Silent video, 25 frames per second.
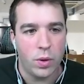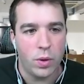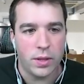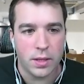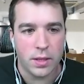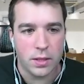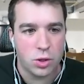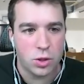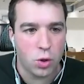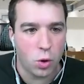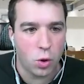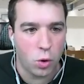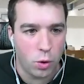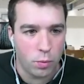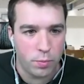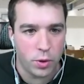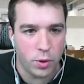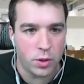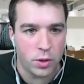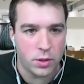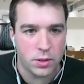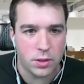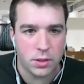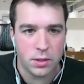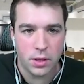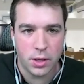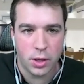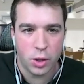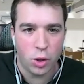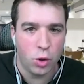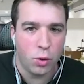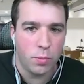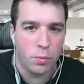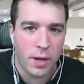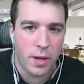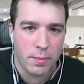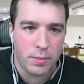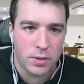within Zoho Books,
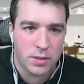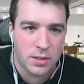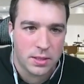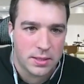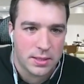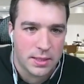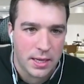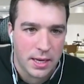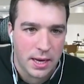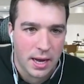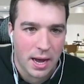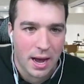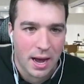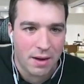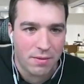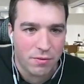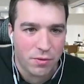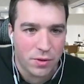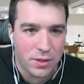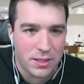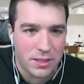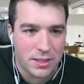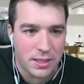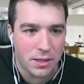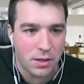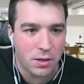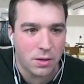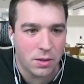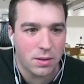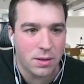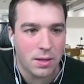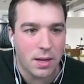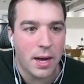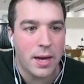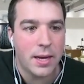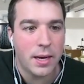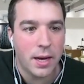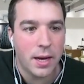you'll be able to see every single
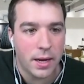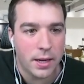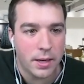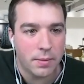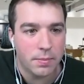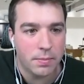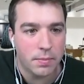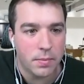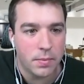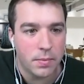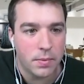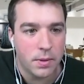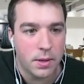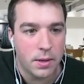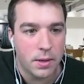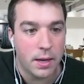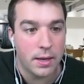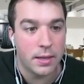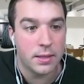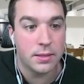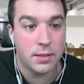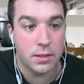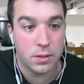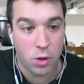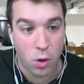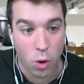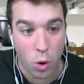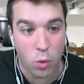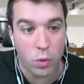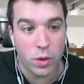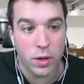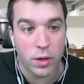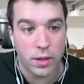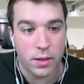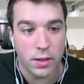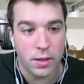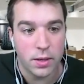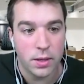line item and it's
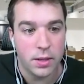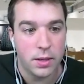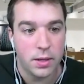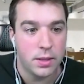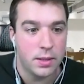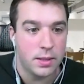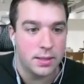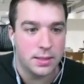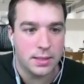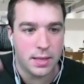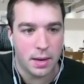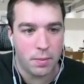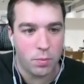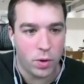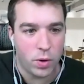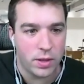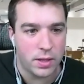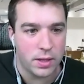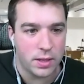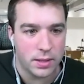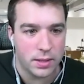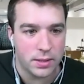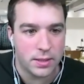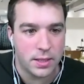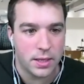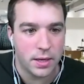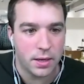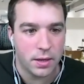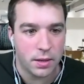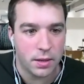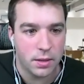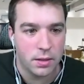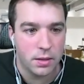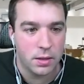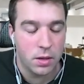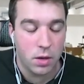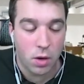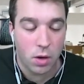coded the same way that it's here
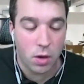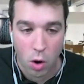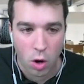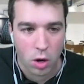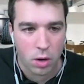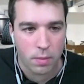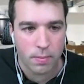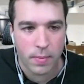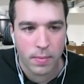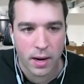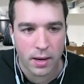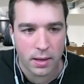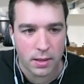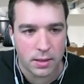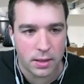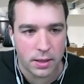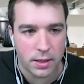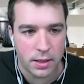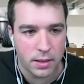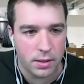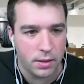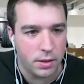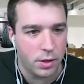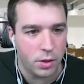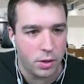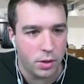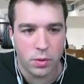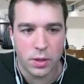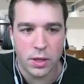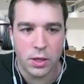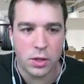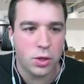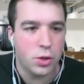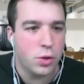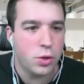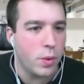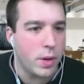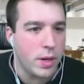automatically. You don't
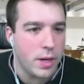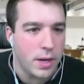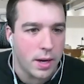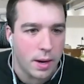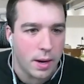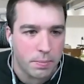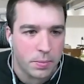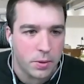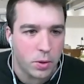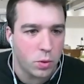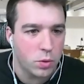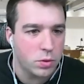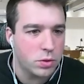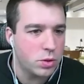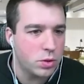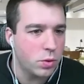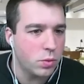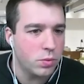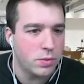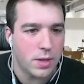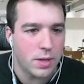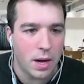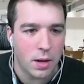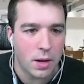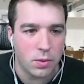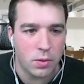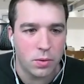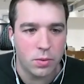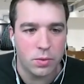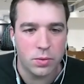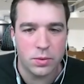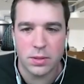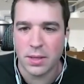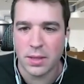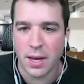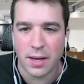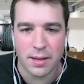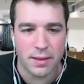need to do any uploads, no
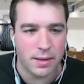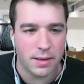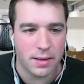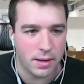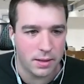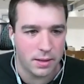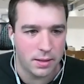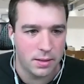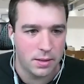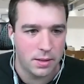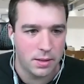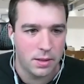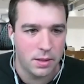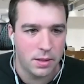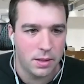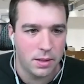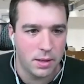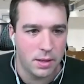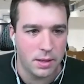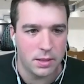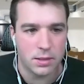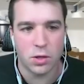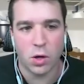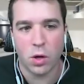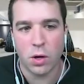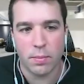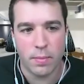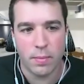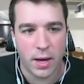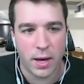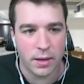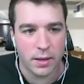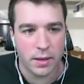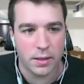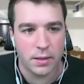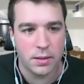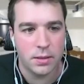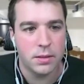downloads, nothing. It's
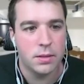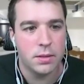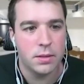automatic.